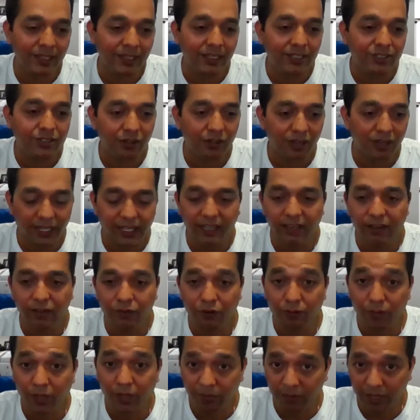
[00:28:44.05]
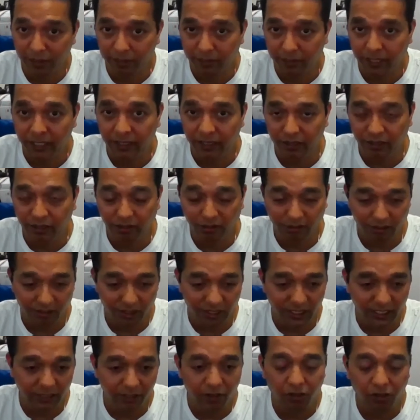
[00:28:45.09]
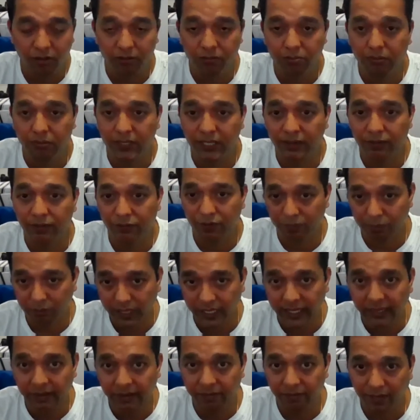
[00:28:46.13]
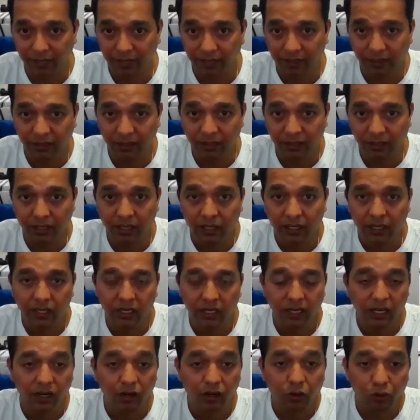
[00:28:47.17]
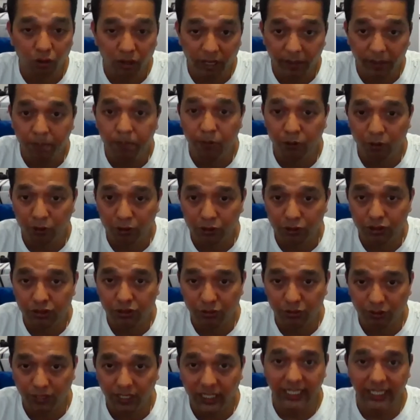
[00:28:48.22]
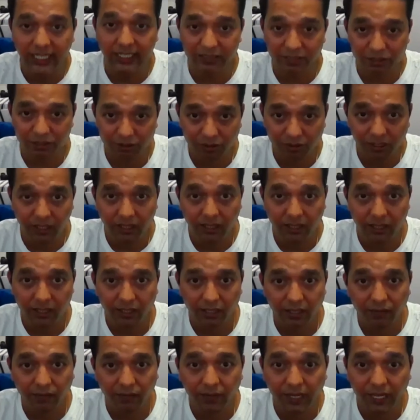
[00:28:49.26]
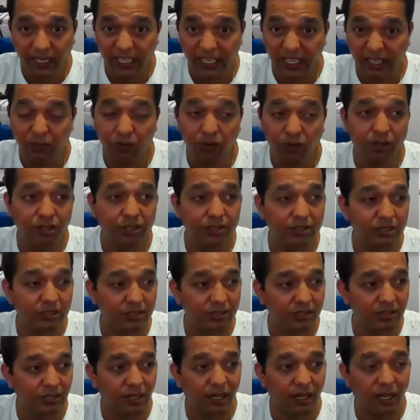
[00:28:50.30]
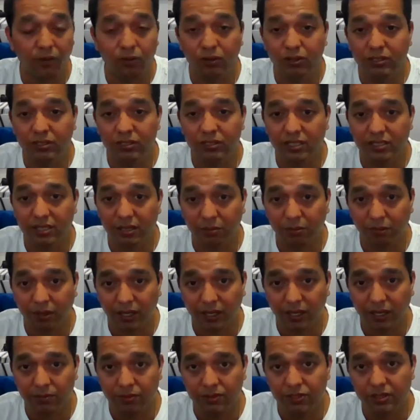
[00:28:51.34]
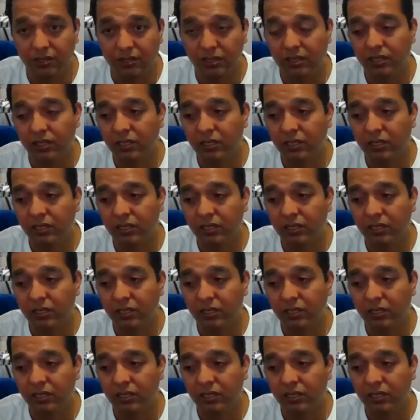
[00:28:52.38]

So luckily for me, my mentor, he taught me from day one a good approach to dentistry, where he was, I would say, sometimes